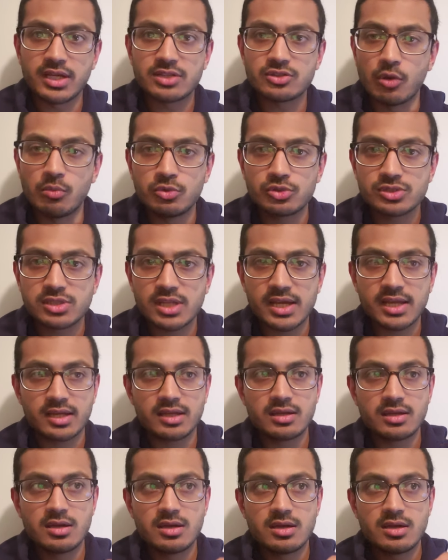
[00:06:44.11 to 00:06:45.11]
It's almost
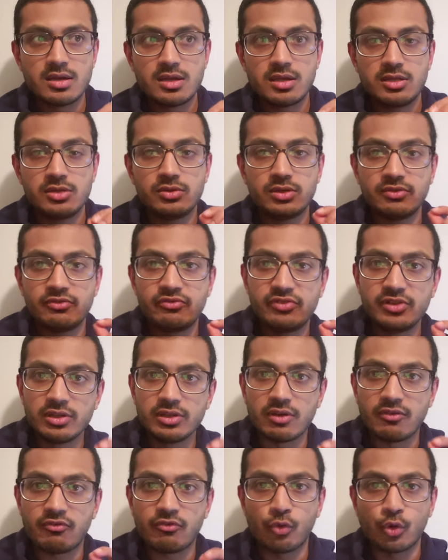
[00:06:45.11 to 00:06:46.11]
like you could
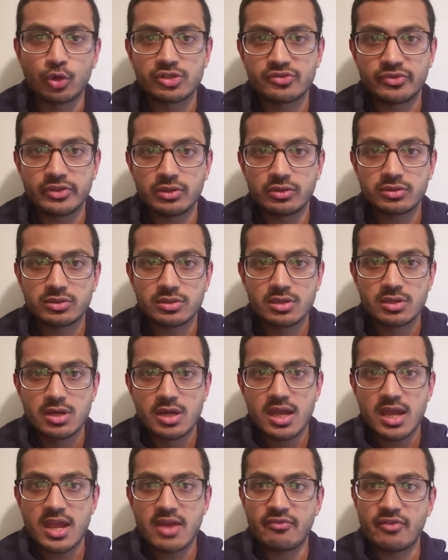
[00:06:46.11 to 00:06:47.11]
feel a force field.
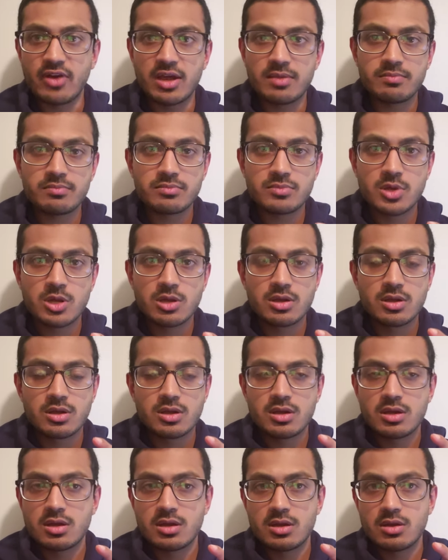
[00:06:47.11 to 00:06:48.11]
If I'm
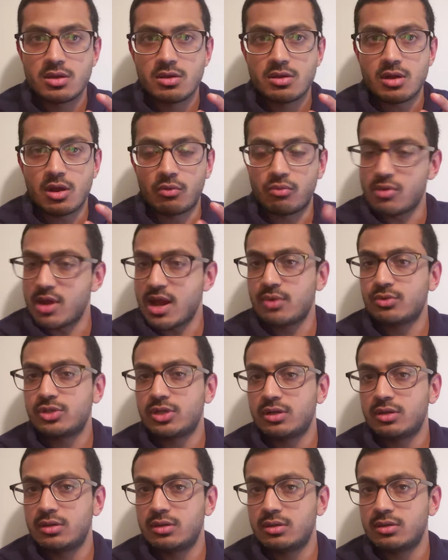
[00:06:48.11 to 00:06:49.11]
around
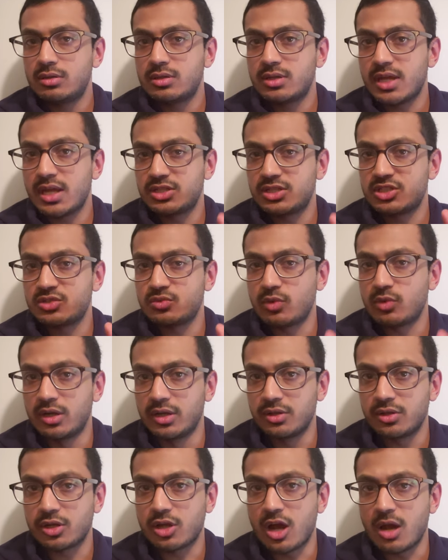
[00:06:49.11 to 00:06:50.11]
her and she's
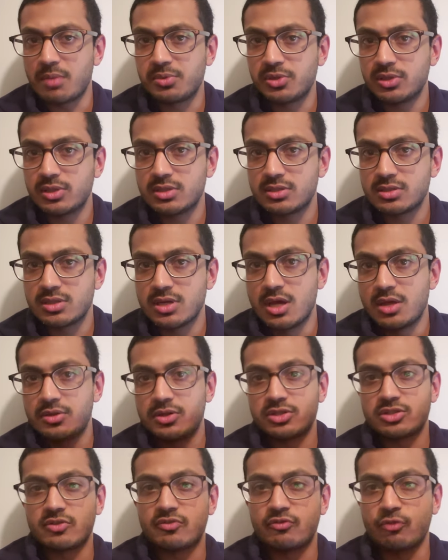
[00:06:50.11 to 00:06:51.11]
wearing the copulins,
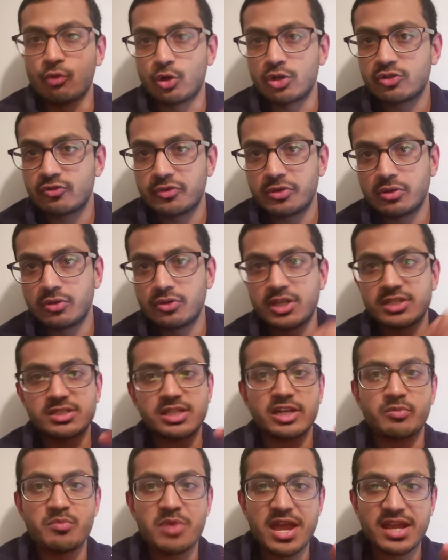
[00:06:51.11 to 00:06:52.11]
there's a force field that's
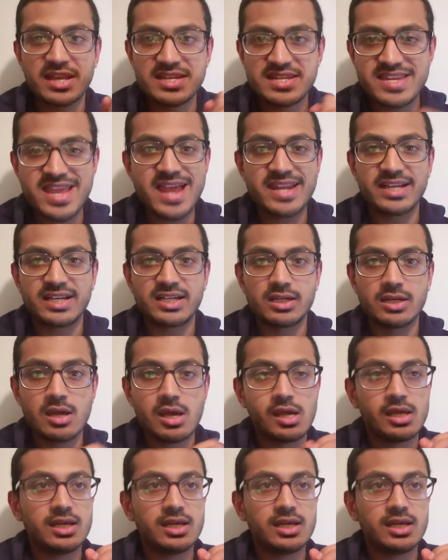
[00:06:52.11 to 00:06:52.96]
like magnetic.